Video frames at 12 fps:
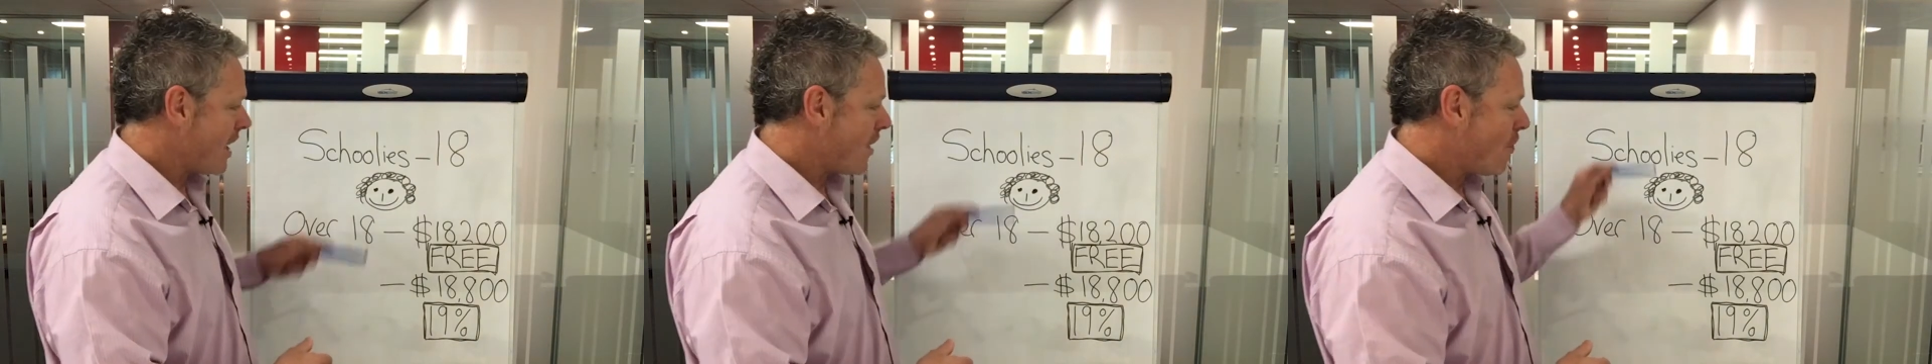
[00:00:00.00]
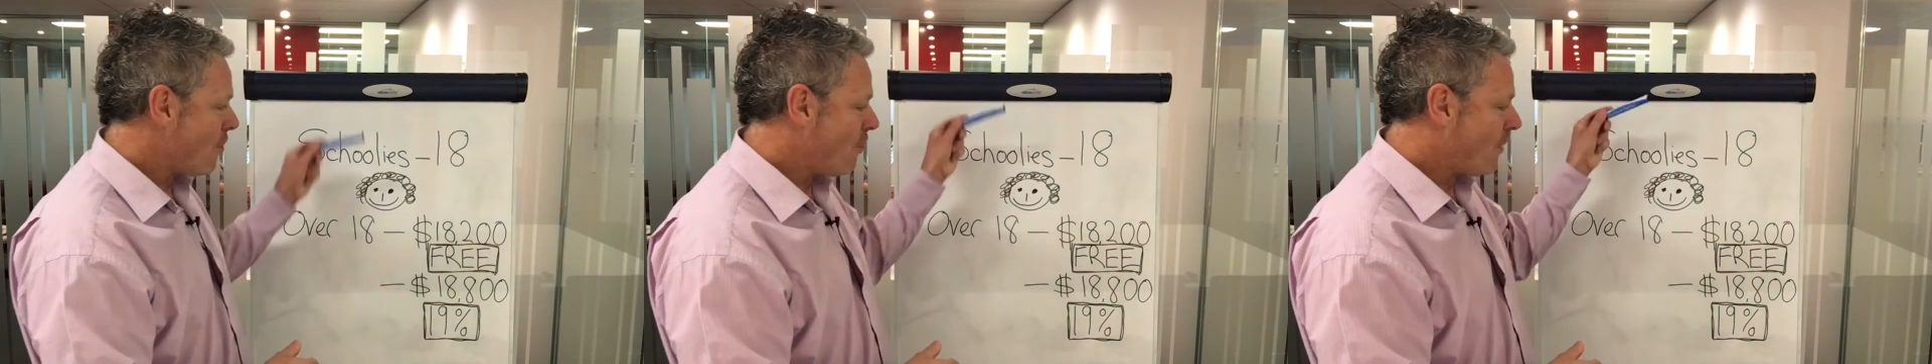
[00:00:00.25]

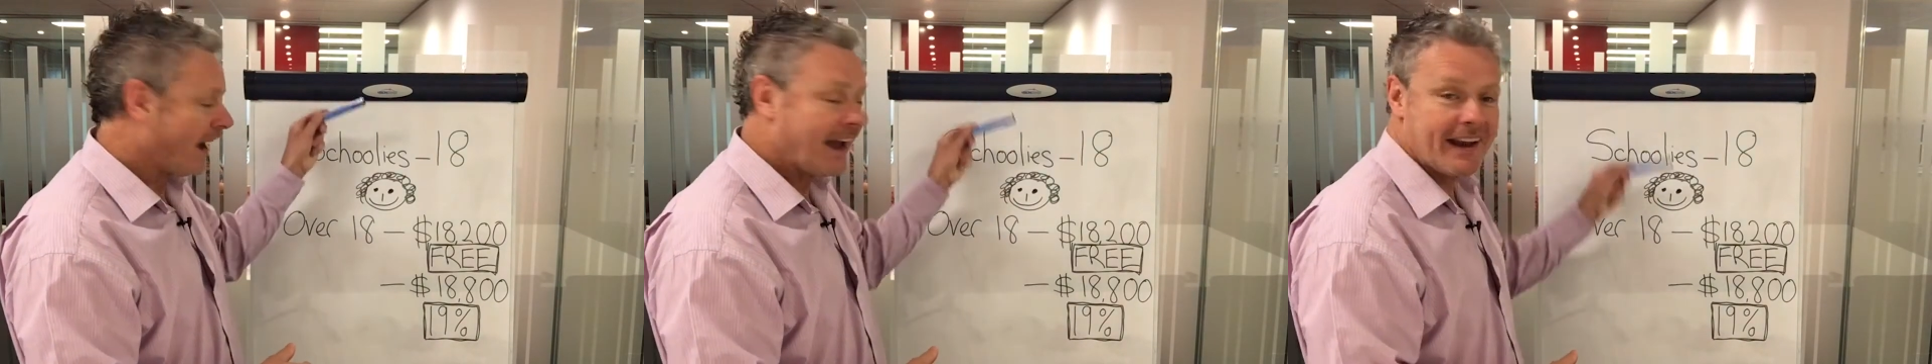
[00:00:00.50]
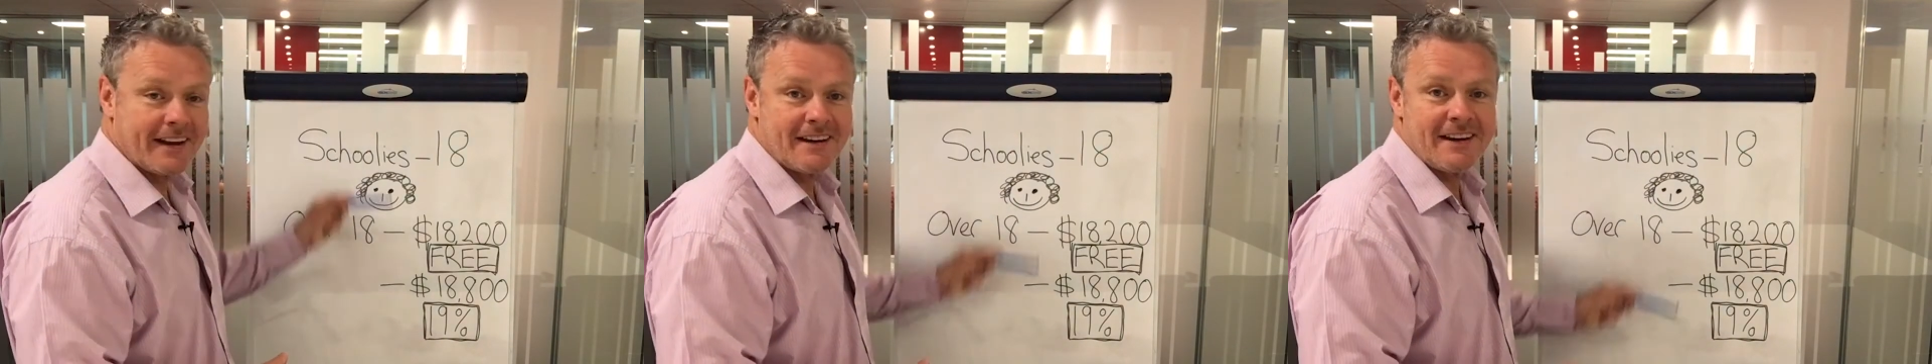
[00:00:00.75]

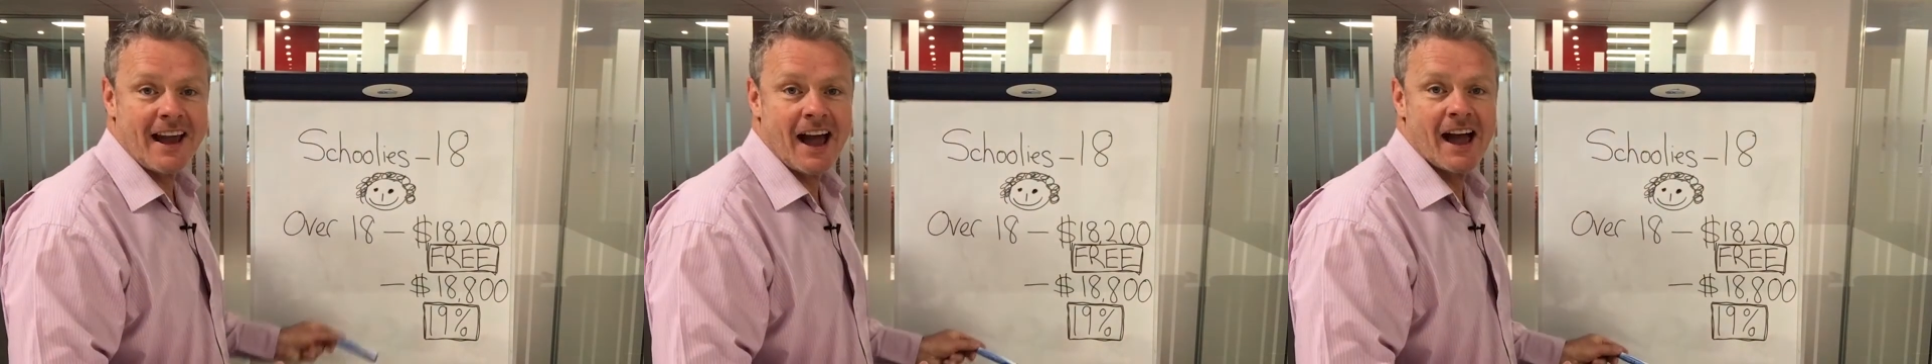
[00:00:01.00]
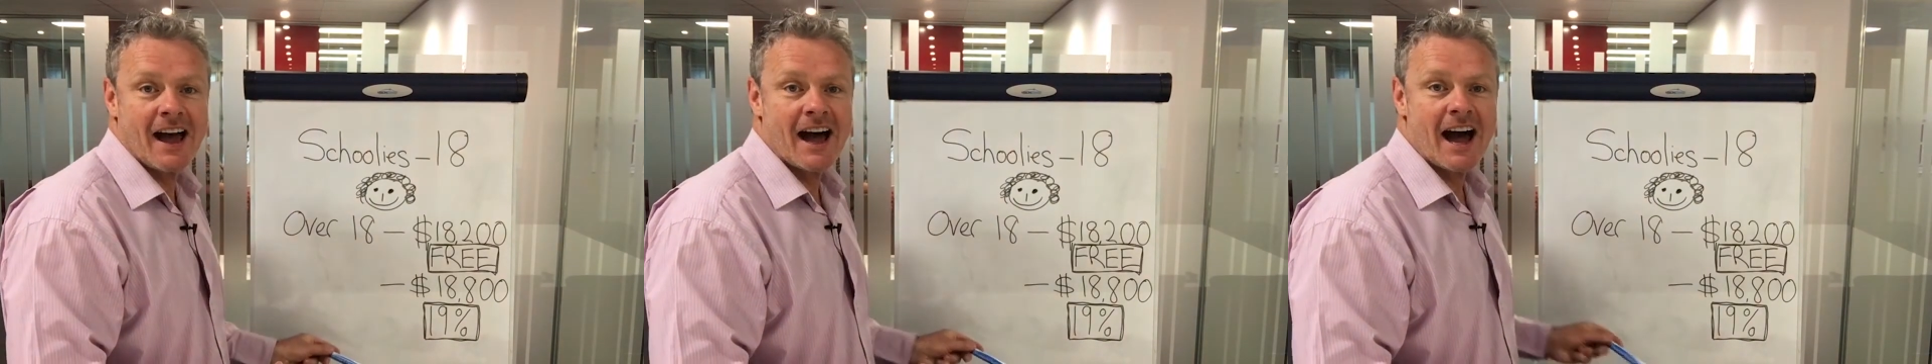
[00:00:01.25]
They
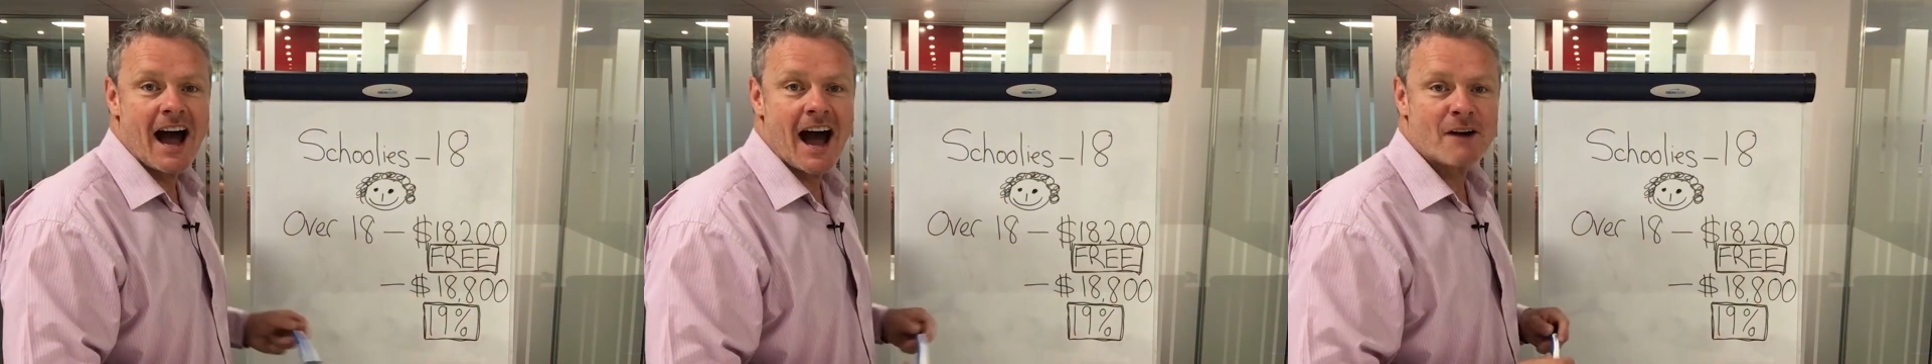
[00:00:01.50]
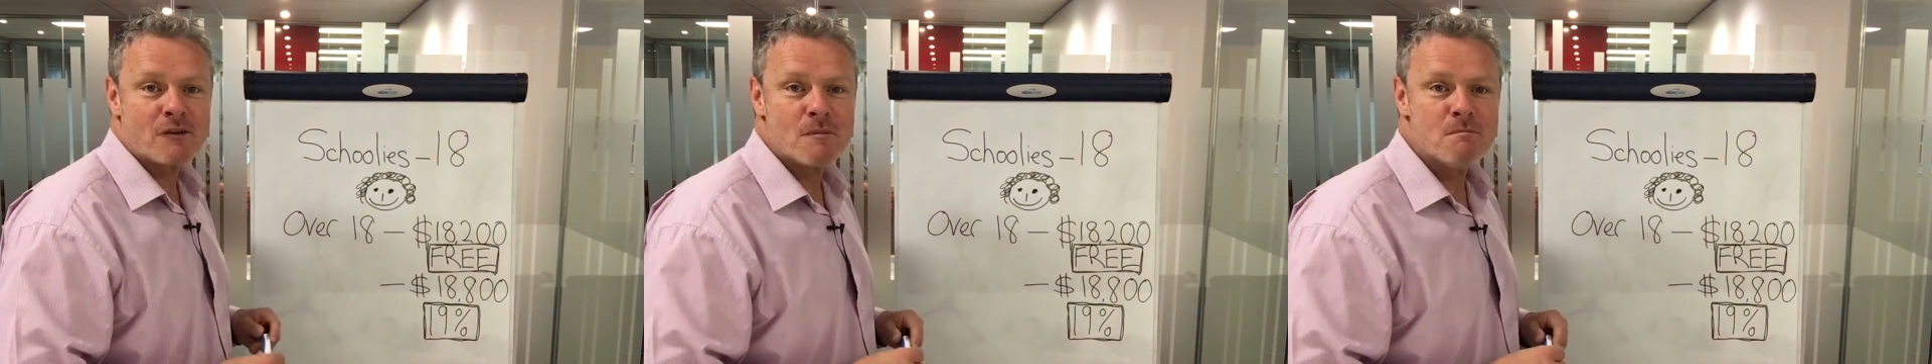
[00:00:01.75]
are a